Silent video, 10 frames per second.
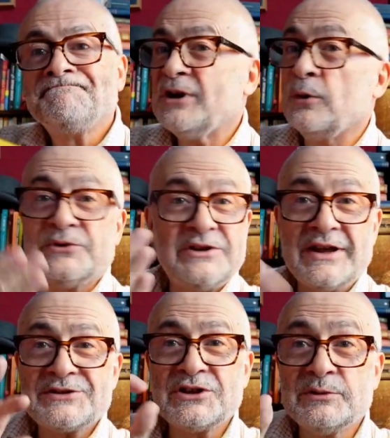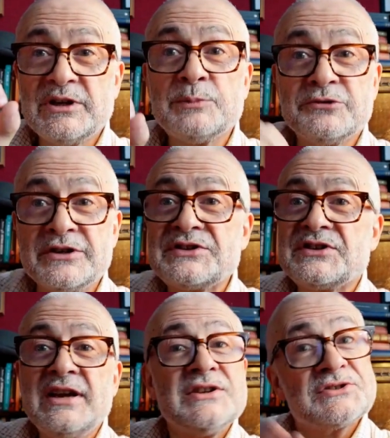obviously that's going to be a
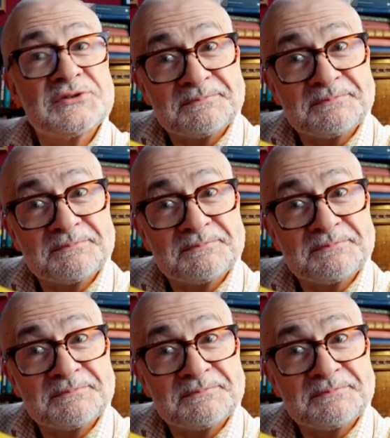princess,